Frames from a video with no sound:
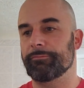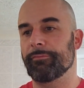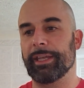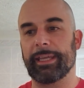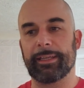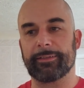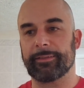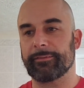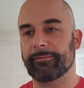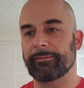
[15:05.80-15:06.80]
be
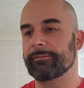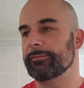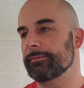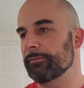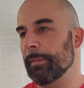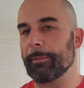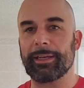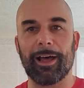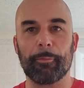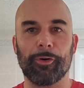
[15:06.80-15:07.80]
it maybe
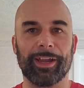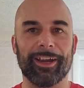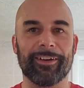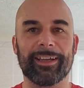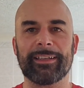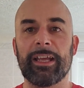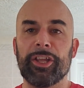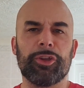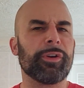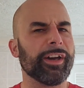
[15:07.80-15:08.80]
not Bulgarian.
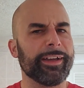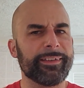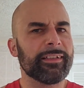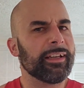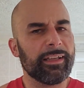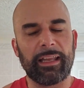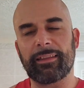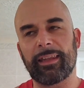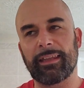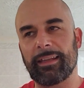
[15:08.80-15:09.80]
You could,
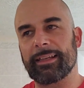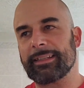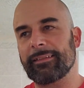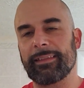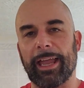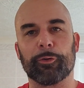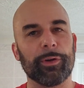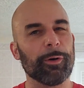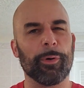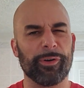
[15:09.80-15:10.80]
like
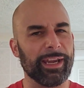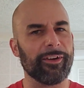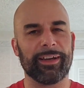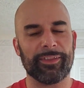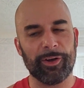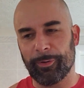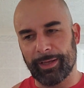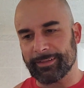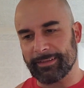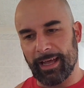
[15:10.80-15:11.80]
real Bulgarian though
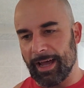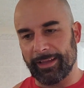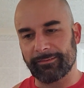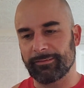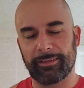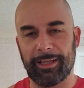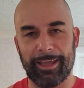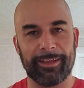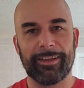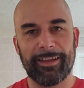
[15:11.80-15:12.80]
is not,
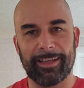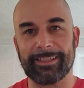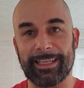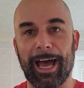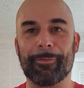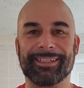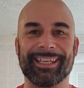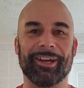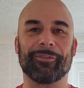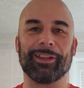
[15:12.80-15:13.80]
it's the
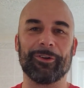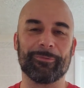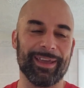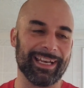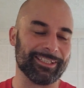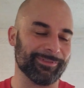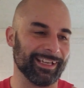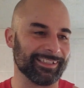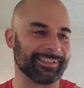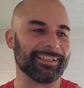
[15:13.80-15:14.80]
opposite of load management.
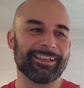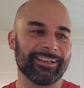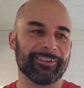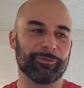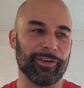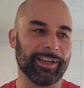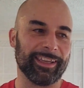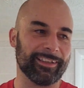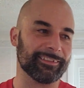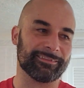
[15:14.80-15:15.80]
It's
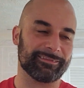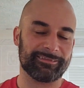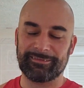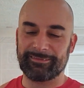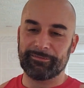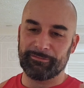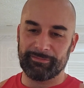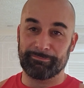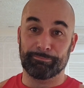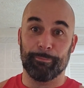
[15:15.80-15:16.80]
fucking
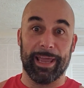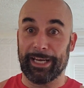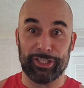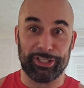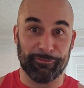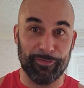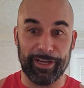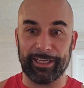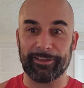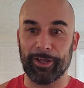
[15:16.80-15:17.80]
manage the
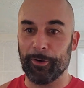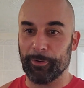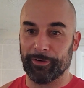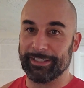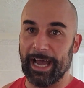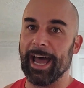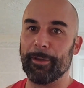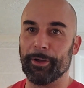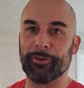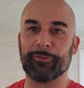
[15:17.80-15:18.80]
fucking load or die,
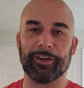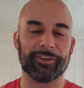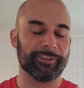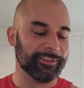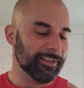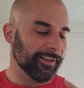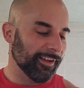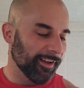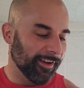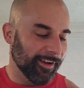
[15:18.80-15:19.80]
motherfucker.
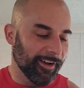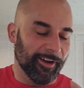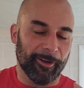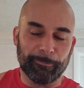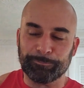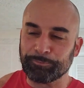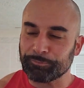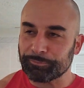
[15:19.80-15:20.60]
Um,